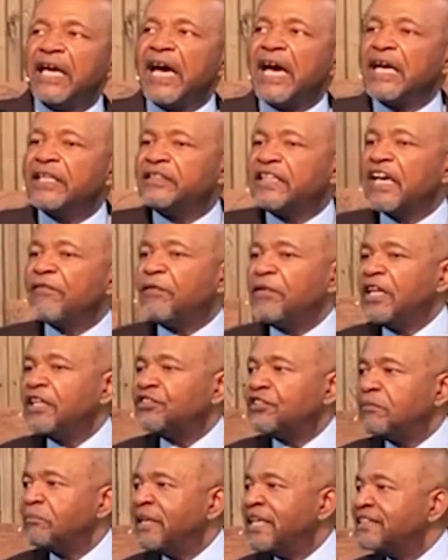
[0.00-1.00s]

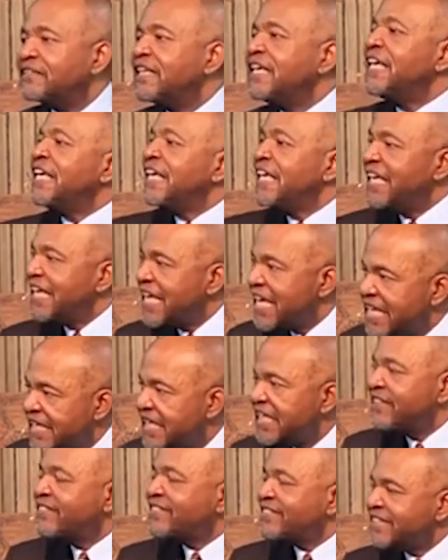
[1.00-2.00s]
definition means
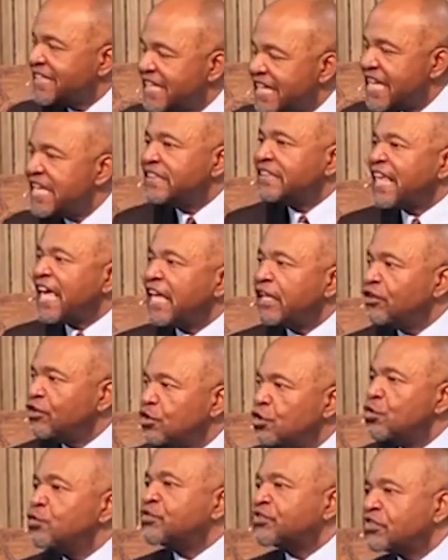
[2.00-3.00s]
any seed that
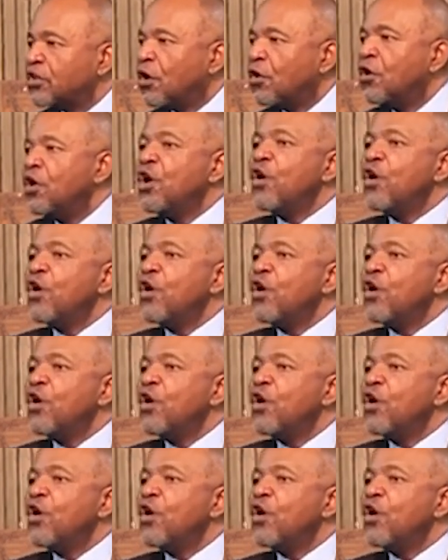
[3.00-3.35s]
you sow,